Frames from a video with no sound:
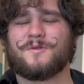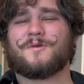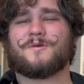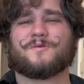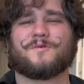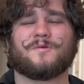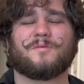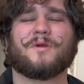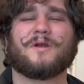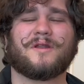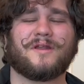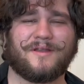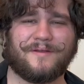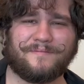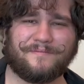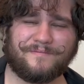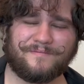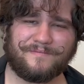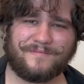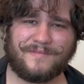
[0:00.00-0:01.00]
those were burning.
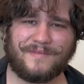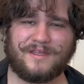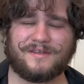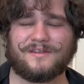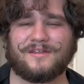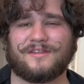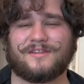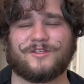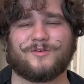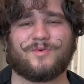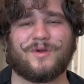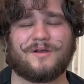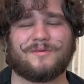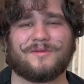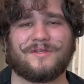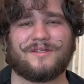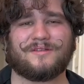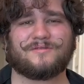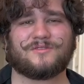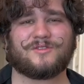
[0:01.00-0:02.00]
They're
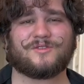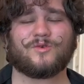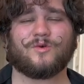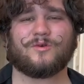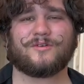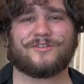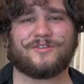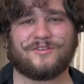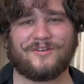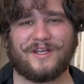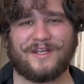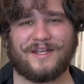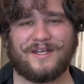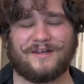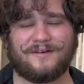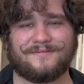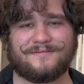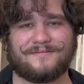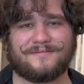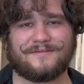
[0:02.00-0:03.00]
probably scorching right
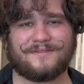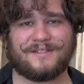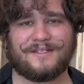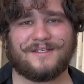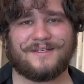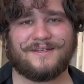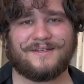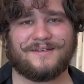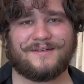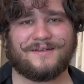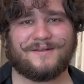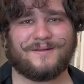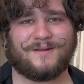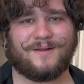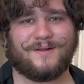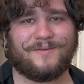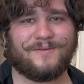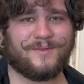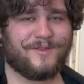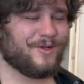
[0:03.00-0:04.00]
now.
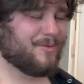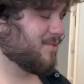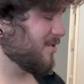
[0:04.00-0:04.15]
They're